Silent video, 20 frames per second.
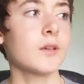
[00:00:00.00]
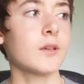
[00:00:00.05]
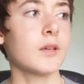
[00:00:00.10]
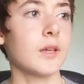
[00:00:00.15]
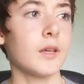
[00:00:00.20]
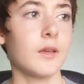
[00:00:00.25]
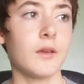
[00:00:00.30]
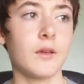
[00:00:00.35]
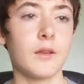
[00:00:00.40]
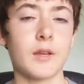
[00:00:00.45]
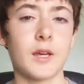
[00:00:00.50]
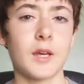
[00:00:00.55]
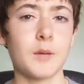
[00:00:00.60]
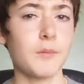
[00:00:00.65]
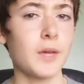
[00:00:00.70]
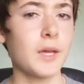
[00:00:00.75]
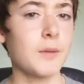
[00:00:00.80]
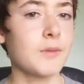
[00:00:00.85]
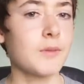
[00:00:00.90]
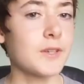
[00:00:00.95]
and I
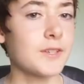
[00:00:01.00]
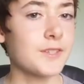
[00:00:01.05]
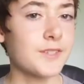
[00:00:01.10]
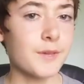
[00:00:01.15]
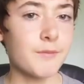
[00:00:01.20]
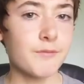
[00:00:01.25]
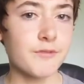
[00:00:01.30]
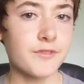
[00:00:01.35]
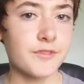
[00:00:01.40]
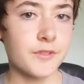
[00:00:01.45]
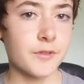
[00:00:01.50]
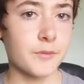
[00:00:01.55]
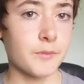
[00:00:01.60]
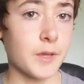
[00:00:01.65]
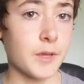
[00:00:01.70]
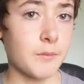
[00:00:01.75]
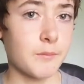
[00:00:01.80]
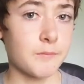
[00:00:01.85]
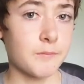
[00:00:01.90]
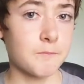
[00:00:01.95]
may be exempt from
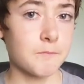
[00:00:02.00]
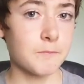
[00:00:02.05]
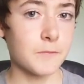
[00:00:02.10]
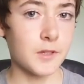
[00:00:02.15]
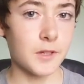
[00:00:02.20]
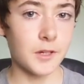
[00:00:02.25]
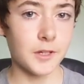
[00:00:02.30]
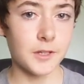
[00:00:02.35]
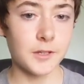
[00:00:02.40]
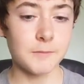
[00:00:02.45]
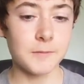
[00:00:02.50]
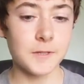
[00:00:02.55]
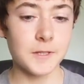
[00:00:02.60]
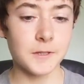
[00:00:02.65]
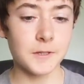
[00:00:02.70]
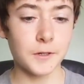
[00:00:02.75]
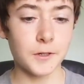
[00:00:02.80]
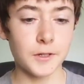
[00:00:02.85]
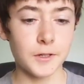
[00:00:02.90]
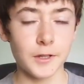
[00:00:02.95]
them
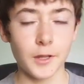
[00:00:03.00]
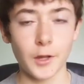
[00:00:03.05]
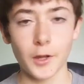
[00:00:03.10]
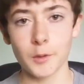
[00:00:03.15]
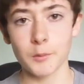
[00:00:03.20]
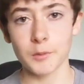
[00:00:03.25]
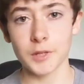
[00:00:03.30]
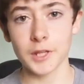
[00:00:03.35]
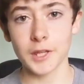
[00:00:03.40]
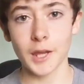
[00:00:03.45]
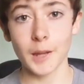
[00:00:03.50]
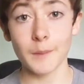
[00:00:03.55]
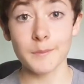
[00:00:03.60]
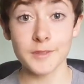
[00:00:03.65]
depending on how many